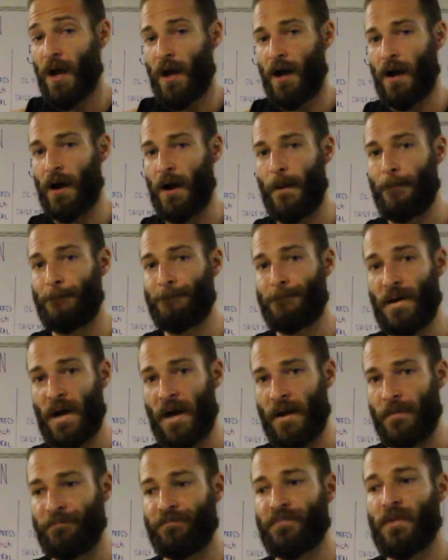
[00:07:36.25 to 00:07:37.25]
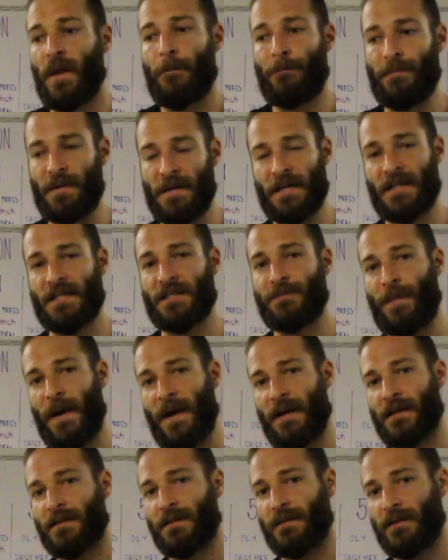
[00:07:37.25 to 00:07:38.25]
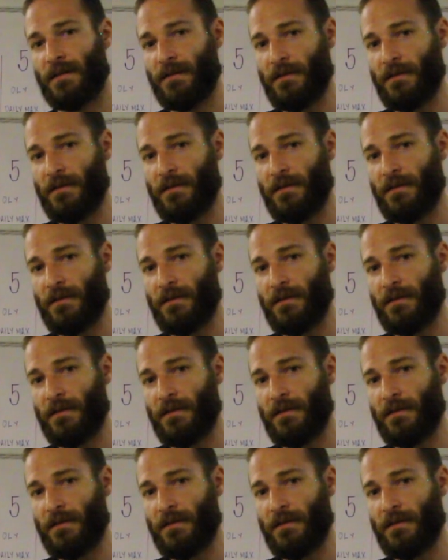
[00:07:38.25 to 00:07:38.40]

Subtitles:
But expect